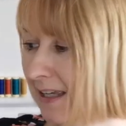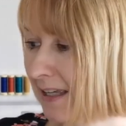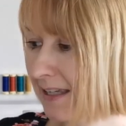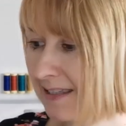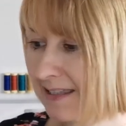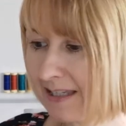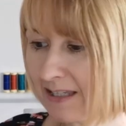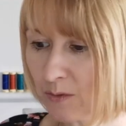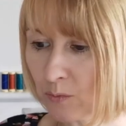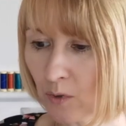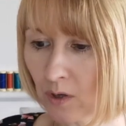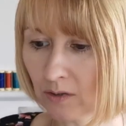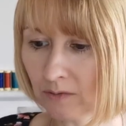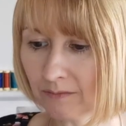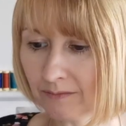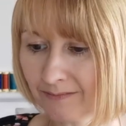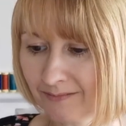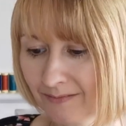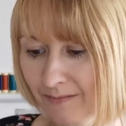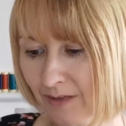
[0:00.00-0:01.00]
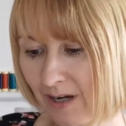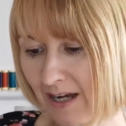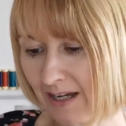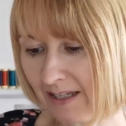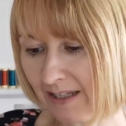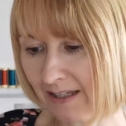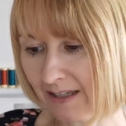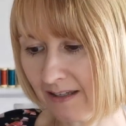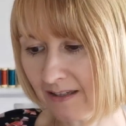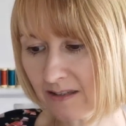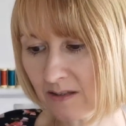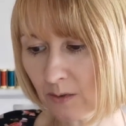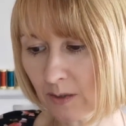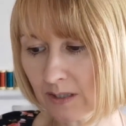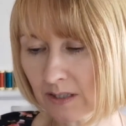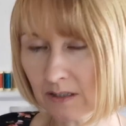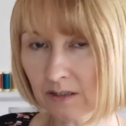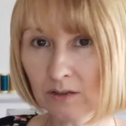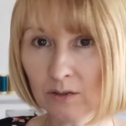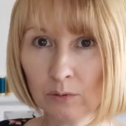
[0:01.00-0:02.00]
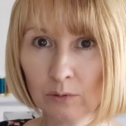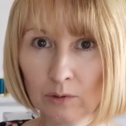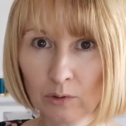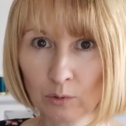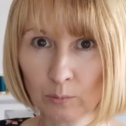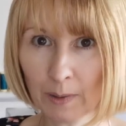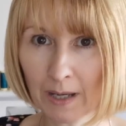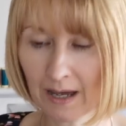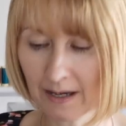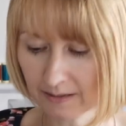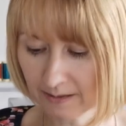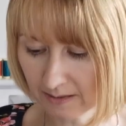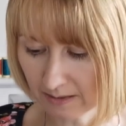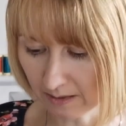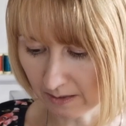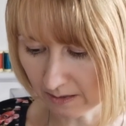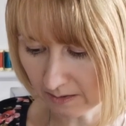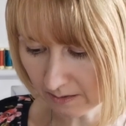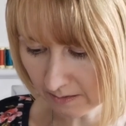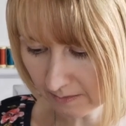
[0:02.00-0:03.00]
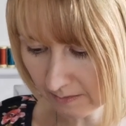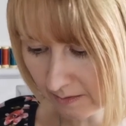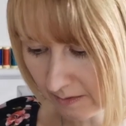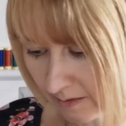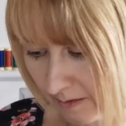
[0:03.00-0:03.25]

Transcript: is this one right here. So it's a NewLook pattern